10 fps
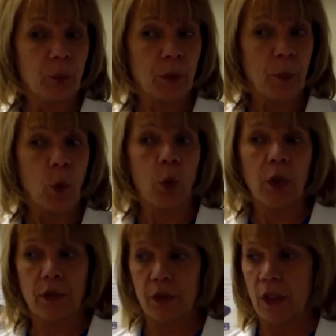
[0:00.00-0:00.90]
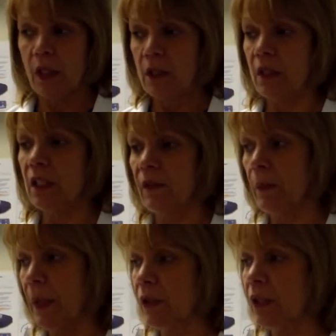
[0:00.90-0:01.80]
report to see if
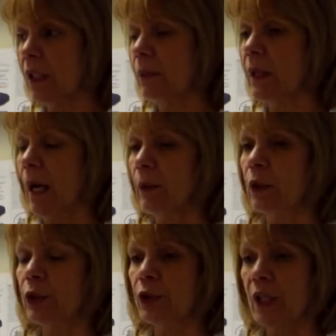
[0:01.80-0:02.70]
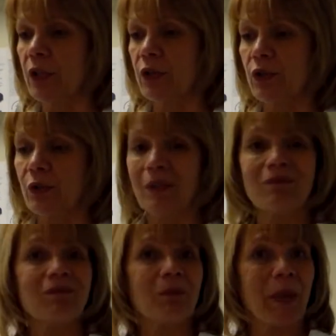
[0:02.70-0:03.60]
the patient had abdominal or chest surgery,
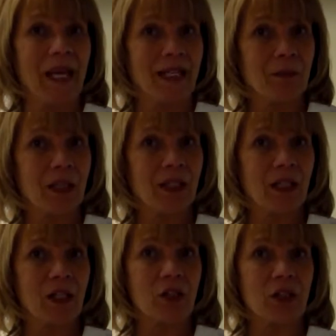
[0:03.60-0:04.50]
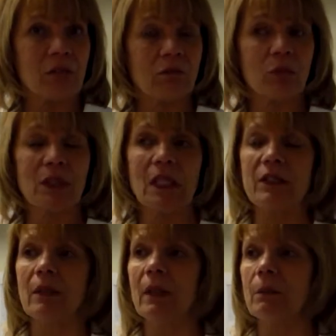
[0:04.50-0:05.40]
pain medication, when's the
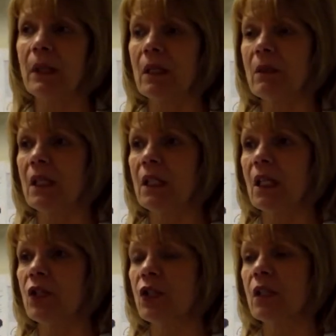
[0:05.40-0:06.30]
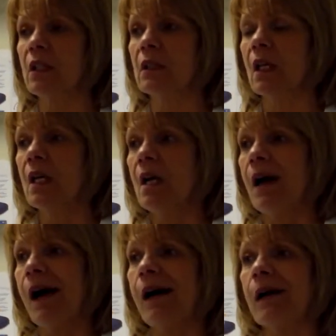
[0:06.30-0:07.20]
last time they had pain medication,
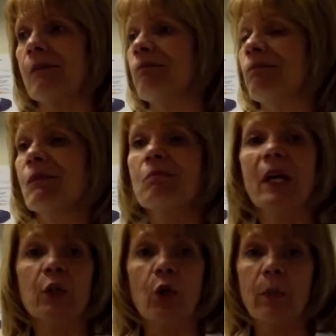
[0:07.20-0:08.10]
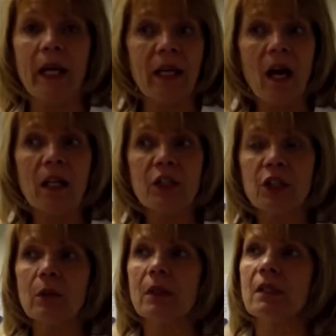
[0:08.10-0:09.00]

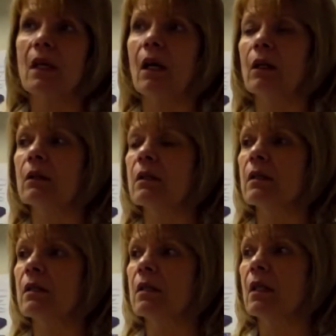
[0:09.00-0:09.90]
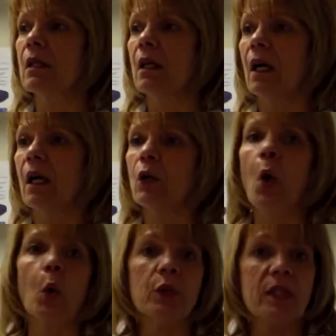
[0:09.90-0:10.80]
microbiology results,
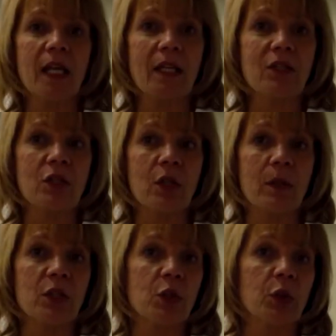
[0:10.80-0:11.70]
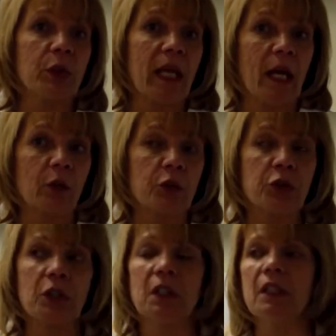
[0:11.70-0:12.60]
cold status is always good,
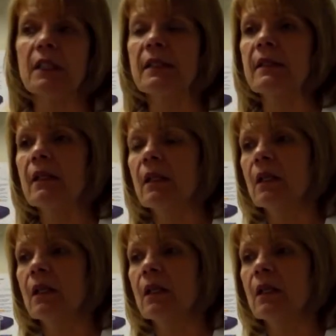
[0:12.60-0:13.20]
allergies,